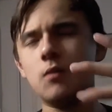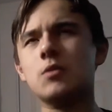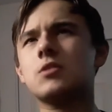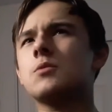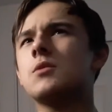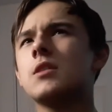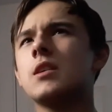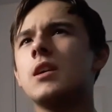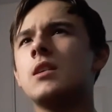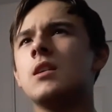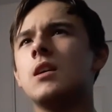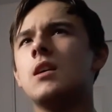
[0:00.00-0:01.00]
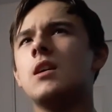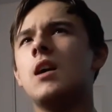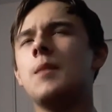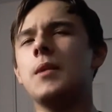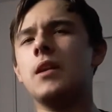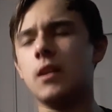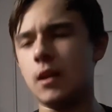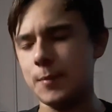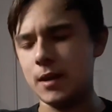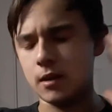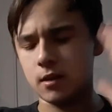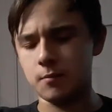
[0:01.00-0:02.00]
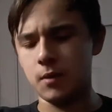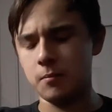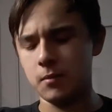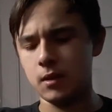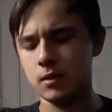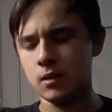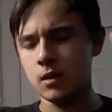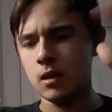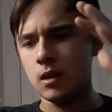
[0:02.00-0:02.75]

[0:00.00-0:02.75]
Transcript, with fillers: what's the word again? Uh, I made I made a commitment